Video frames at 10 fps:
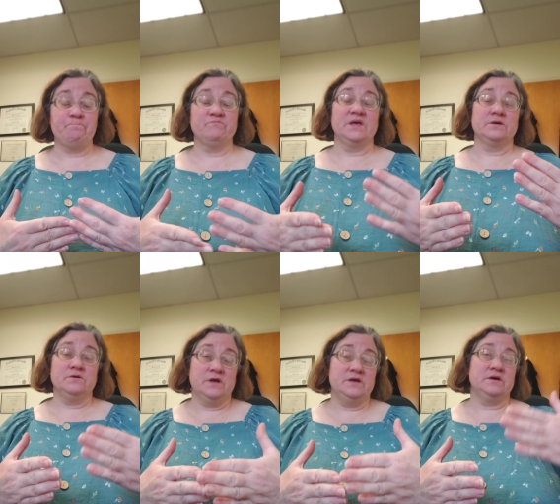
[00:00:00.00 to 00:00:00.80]
I'm like,
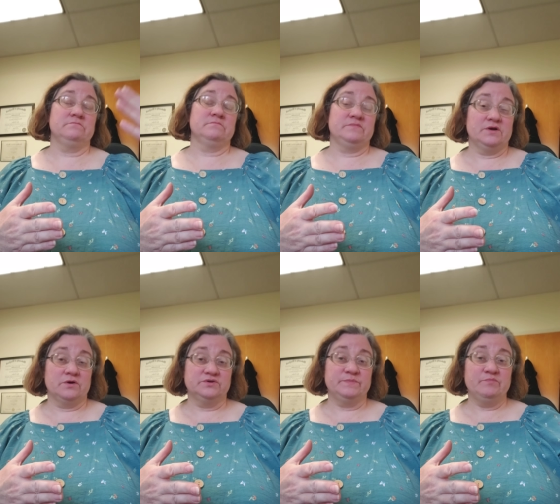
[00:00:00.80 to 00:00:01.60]
okay, yep, there
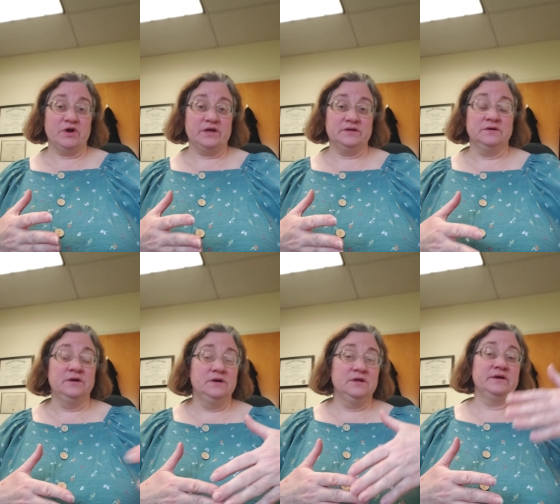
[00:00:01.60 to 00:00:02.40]
goes my brain.
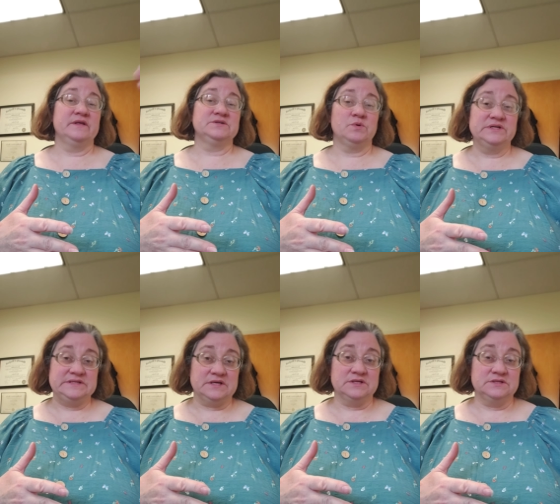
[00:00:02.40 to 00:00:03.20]
Like, that's what it
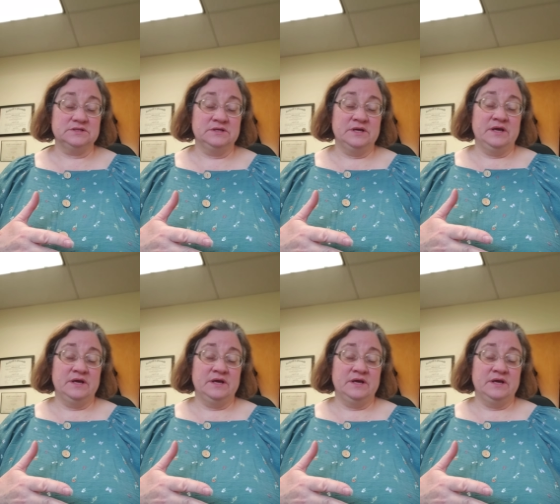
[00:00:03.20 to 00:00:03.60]
does.